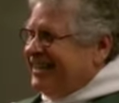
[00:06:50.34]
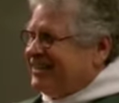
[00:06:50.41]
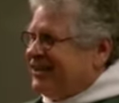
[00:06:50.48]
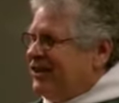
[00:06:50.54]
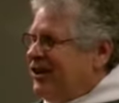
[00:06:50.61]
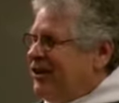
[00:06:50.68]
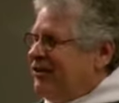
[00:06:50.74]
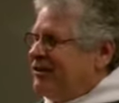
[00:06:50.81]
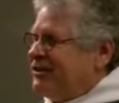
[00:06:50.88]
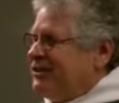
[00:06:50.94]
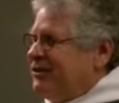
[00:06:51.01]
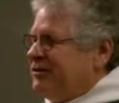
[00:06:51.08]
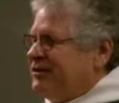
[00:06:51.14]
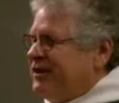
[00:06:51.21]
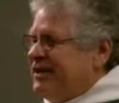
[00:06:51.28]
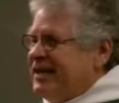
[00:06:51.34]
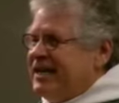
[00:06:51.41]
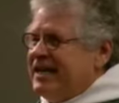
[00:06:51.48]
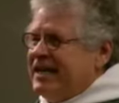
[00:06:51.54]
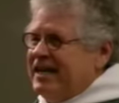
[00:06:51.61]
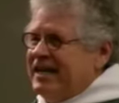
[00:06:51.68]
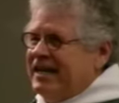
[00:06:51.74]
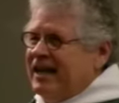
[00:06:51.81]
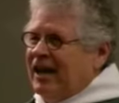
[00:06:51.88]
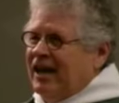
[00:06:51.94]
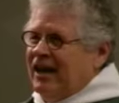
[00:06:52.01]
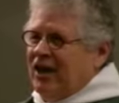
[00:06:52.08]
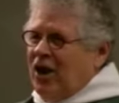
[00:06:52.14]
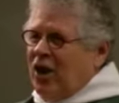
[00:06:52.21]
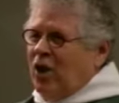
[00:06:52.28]
as long as there is a need,
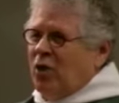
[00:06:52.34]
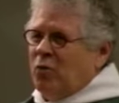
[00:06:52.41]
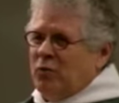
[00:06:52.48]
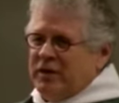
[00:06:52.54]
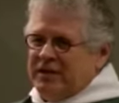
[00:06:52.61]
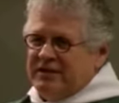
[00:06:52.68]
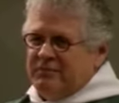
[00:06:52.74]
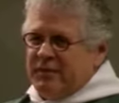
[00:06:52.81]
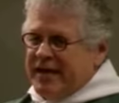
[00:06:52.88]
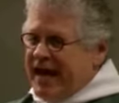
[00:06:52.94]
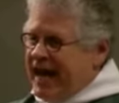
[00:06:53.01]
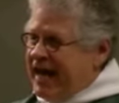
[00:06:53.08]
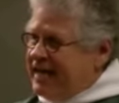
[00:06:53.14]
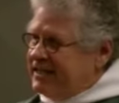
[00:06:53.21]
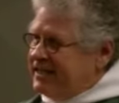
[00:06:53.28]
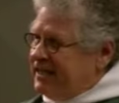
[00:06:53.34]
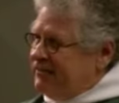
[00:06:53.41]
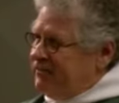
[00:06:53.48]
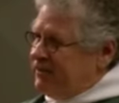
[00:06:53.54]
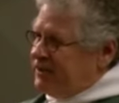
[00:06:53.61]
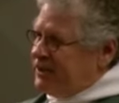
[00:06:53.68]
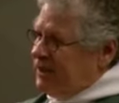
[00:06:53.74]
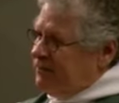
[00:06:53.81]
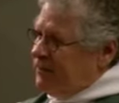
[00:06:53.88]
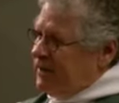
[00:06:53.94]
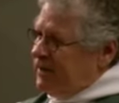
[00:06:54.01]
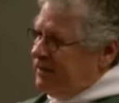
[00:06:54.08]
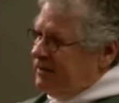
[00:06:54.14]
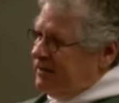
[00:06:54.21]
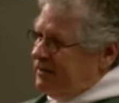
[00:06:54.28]
I'll always be asking for
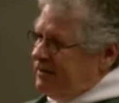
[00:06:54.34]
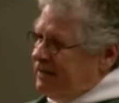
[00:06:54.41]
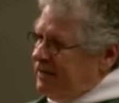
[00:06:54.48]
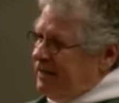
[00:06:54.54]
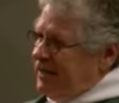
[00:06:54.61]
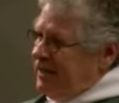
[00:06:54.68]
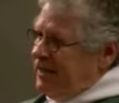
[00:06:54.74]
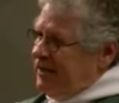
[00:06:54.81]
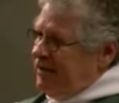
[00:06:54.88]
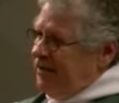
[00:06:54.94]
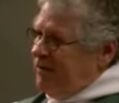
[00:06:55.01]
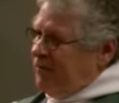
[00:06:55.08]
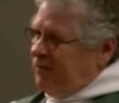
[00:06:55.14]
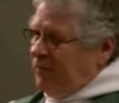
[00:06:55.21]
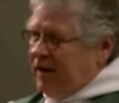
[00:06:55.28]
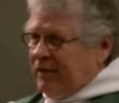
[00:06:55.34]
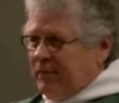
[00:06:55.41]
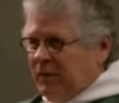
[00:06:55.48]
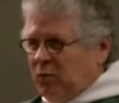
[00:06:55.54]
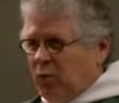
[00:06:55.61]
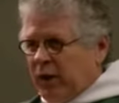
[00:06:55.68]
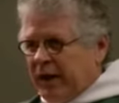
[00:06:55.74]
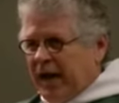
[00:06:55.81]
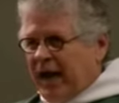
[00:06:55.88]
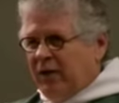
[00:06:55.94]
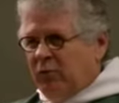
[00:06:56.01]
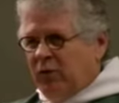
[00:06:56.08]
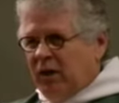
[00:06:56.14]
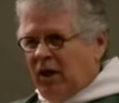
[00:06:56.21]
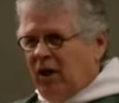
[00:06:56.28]
something. But what
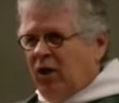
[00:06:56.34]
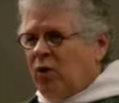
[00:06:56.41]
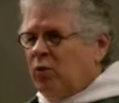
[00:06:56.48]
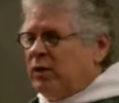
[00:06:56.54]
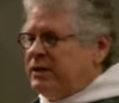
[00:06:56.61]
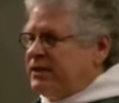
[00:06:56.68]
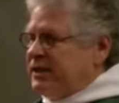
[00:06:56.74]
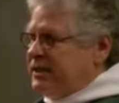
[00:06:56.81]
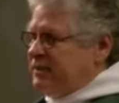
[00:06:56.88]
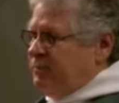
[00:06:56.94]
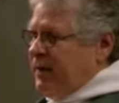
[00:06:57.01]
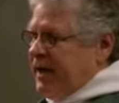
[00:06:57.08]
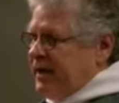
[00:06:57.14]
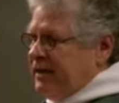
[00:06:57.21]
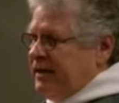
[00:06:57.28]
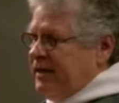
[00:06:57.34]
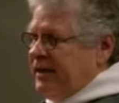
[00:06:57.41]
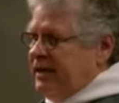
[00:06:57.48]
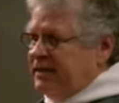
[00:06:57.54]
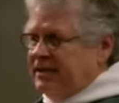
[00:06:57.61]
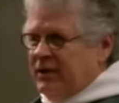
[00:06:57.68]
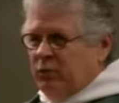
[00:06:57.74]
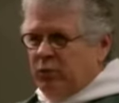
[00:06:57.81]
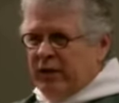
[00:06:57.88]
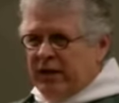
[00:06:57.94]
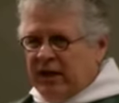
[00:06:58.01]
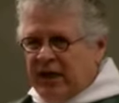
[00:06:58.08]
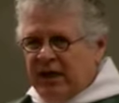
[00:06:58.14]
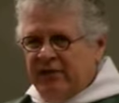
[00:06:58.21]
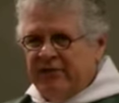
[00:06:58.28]
I will always expect is that we
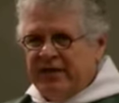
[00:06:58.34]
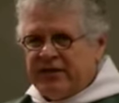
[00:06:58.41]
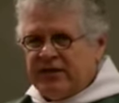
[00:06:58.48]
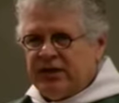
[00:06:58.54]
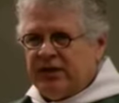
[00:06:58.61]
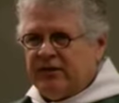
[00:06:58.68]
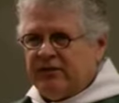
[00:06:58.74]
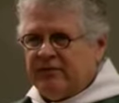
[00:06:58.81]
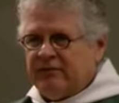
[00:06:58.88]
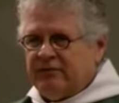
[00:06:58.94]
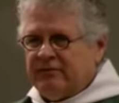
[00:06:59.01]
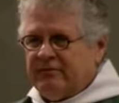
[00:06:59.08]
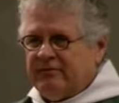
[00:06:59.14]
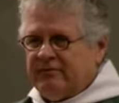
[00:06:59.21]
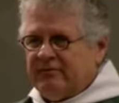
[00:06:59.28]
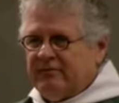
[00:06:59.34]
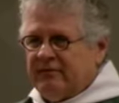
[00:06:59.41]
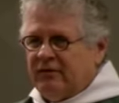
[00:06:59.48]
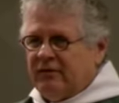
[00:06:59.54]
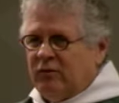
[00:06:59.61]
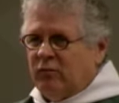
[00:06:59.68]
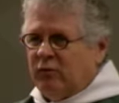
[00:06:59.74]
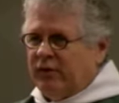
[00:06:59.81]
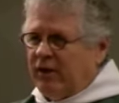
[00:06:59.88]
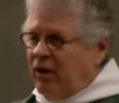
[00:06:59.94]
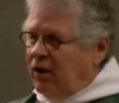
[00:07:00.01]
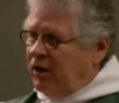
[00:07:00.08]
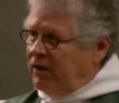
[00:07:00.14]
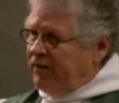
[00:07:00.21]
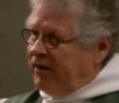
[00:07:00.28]
love each other with
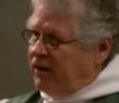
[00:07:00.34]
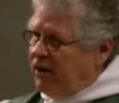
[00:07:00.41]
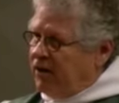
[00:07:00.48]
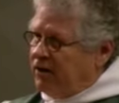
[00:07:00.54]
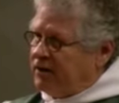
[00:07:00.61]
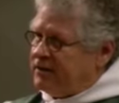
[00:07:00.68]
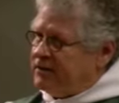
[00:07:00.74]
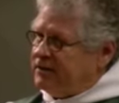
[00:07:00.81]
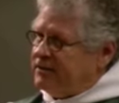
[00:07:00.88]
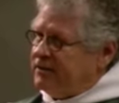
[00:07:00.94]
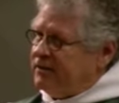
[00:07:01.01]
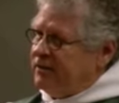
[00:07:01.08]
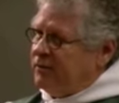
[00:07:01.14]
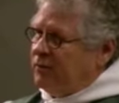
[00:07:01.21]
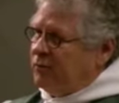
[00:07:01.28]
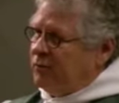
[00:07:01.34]
all of our hearts,